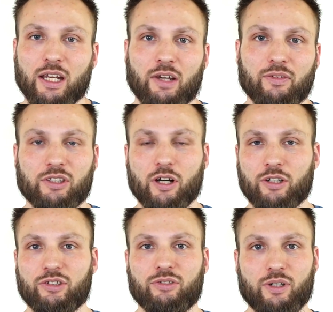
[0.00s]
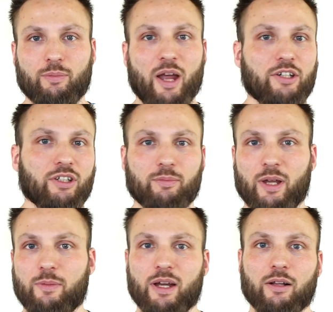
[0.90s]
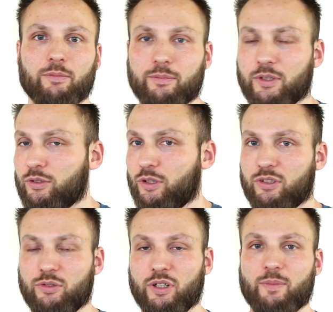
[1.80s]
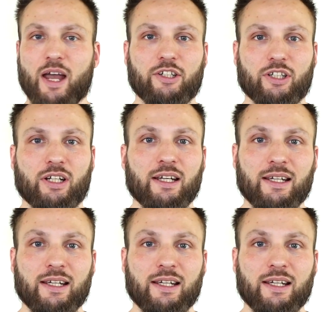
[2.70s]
If it's cardistry magic, maybe I'll be doing street magic.